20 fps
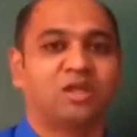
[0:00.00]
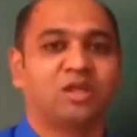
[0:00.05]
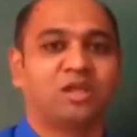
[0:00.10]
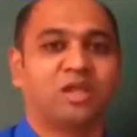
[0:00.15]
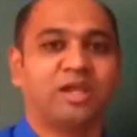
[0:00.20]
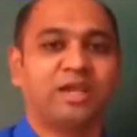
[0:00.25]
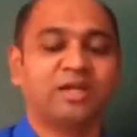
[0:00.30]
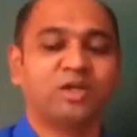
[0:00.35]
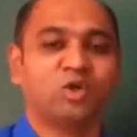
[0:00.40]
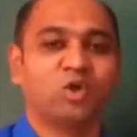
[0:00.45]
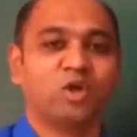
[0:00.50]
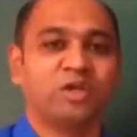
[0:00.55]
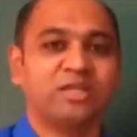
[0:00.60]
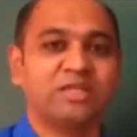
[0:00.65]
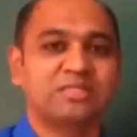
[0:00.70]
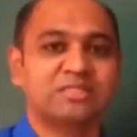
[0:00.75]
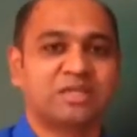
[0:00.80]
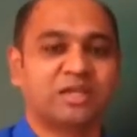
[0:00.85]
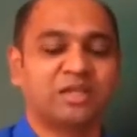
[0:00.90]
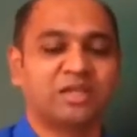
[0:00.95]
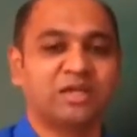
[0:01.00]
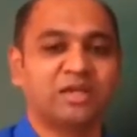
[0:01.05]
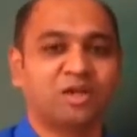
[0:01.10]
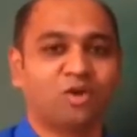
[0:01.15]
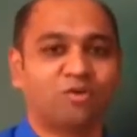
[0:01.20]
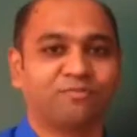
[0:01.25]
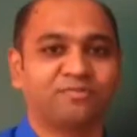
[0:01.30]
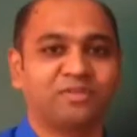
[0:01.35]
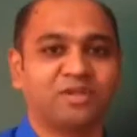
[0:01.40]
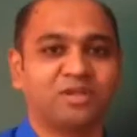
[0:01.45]
electronic circuit
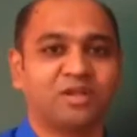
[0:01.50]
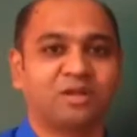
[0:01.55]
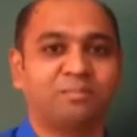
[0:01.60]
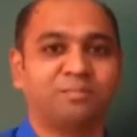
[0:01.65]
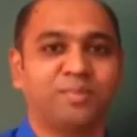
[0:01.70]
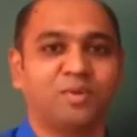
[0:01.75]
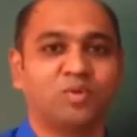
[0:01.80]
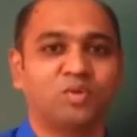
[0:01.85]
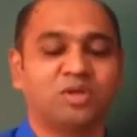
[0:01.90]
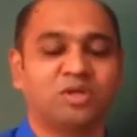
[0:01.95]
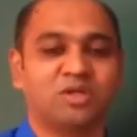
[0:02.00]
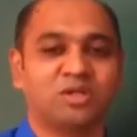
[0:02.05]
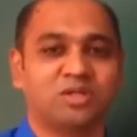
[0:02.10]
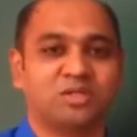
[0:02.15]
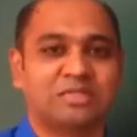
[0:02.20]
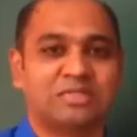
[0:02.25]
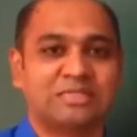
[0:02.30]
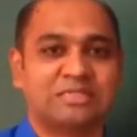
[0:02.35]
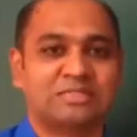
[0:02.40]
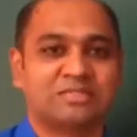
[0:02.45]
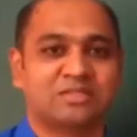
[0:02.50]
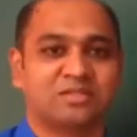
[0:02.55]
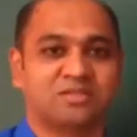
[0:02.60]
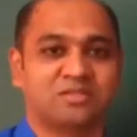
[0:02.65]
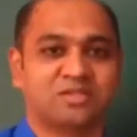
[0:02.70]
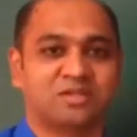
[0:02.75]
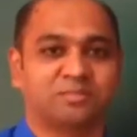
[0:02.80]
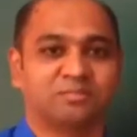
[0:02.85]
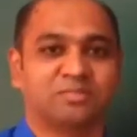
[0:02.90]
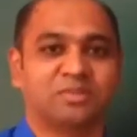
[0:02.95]
of the computer
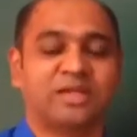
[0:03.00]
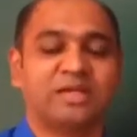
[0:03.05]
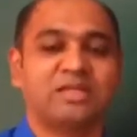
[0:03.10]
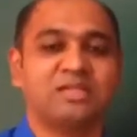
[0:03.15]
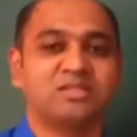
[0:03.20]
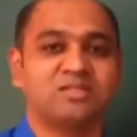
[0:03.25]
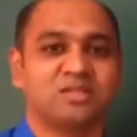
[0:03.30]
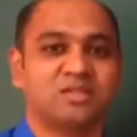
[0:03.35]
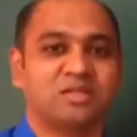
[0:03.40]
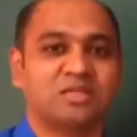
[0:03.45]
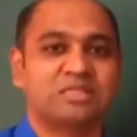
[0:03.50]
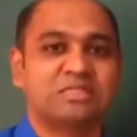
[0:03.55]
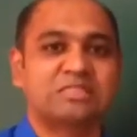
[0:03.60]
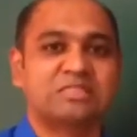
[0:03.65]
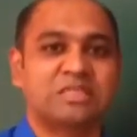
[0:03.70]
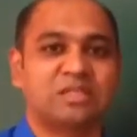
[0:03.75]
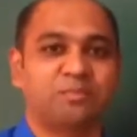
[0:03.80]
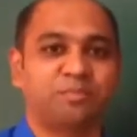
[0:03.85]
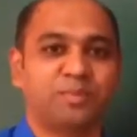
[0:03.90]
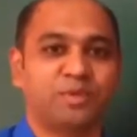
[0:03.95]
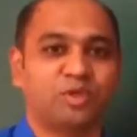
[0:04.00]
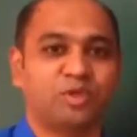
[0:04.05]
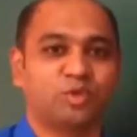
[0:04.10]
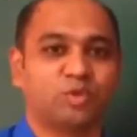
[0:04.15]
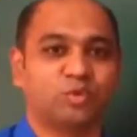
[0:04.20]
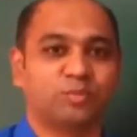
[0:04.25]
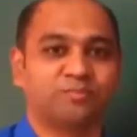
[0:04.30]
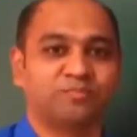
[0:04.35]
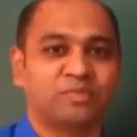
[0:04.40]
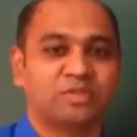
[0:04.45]
system, that is
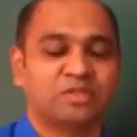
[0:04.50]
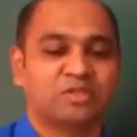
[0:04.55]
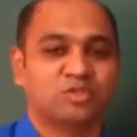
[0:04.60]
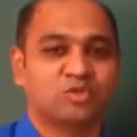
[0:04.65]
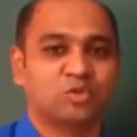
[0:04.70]
CPU.